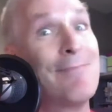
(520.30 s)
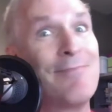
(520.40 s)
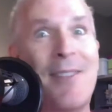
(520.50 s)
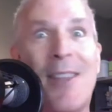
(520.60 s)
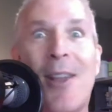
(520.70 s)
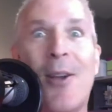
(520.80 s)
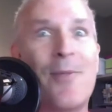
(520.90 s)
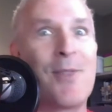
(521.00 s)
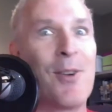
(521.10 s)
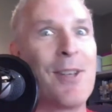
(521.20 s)
you know,
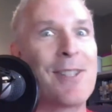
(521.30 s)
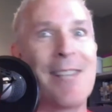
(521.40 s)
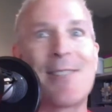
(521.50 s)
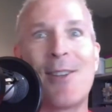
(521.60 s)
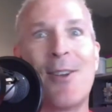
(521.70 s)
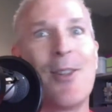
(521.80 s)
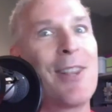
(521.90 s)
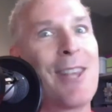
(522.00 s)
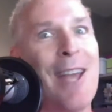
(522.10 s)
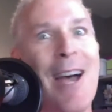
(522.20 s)
if Tony says so, look
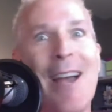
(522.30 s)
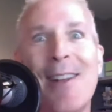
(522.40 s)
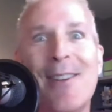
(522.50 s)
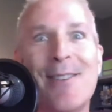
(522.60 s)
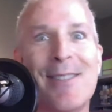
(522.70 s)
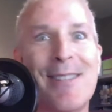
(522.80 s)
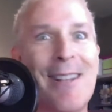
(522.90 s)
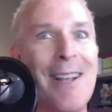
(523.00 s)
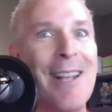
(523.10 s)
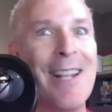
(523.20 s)
at the guy in his, in
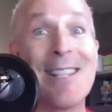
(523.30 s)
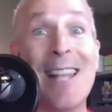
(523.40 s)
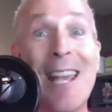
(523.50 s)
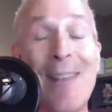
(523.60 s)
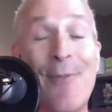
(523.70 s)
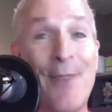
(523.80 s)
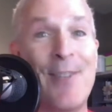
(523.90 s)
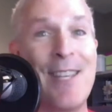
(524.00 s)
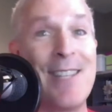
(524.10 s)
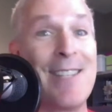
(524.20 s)
his late
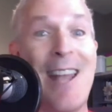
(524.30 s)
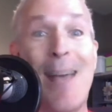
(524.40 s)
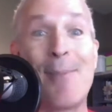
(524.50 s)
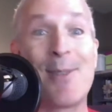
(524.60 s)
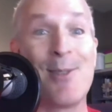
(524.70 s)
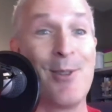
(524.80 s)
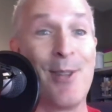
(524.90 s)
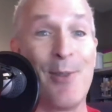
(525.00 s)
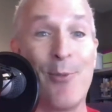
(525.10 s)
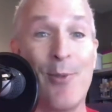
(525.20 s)
fifties and
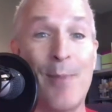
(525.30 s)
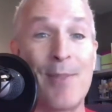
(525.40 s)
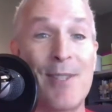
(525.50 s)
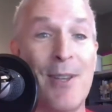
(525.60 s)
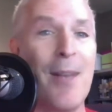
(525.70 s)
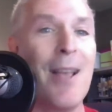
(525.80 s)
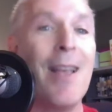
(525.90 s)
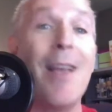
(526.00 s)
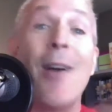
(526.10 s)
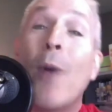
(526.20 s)
absolutely ripped. So
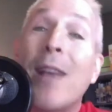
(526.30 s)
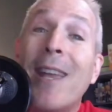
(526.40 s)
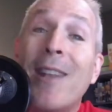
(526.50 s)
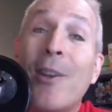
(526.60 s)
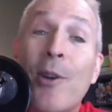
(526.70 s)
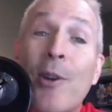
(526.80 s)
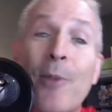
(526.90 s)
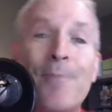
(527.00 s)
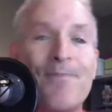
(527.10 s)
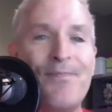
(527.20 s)
what can you
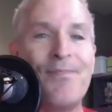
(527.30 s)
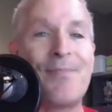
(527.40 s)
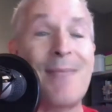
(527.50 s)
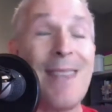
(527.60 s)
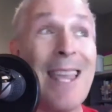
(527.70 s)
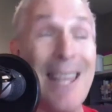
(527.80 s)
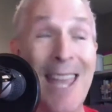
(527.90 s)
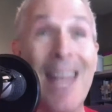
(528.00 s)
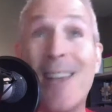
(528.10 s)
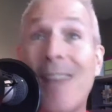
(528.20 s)
do?
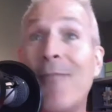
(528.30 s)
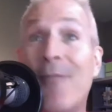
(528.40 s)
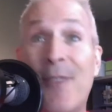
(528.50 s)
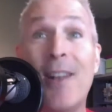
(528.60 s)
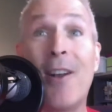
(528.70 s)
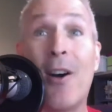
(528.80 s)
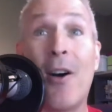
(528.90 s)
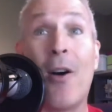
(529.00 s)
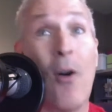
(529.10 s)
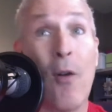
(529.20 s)
Can you get fit
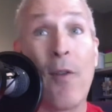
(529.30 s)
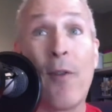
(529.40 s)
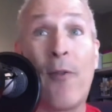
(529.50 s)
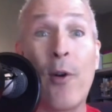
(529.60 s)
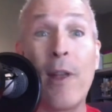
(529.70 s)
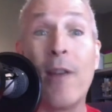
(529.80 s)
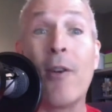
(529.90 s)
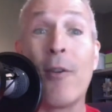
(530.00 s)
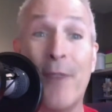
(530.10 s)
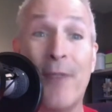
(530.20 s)
over forty
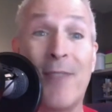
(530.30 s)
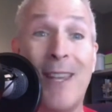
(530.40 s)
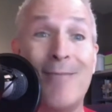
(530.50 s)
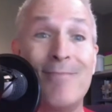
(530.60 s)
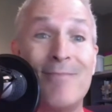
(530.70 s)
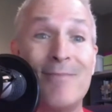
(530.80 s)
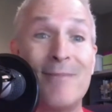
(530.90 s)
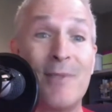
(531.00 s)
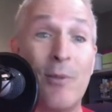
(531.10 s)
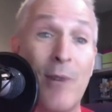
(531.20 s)
or fifty?
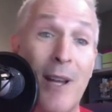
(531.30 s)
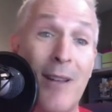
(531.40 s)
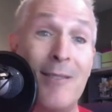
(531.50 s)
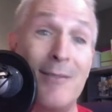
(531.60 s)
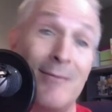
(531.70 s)
Well,